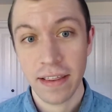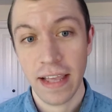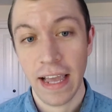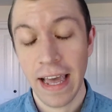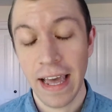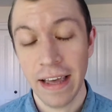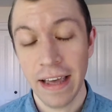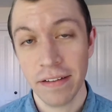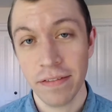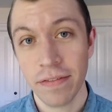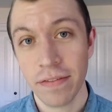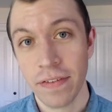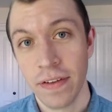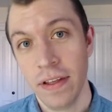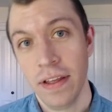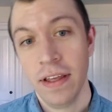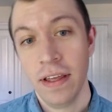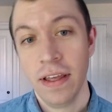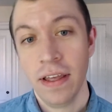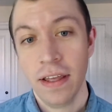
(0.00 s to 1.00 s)
have,
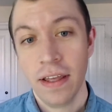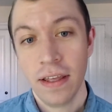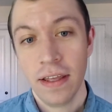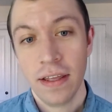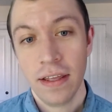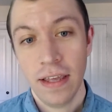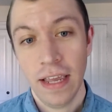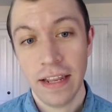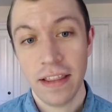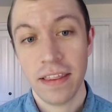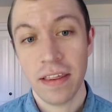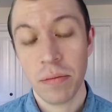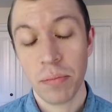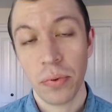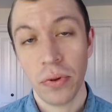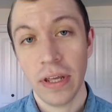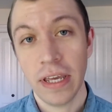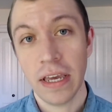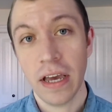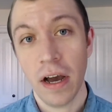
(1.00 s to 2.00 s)
it's
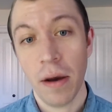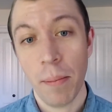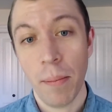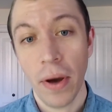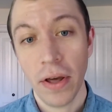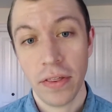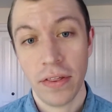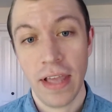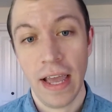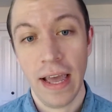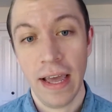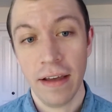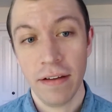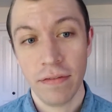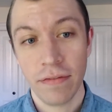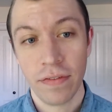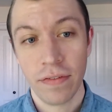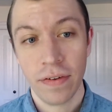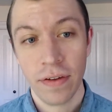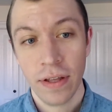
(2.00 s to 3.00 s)
simply a must have.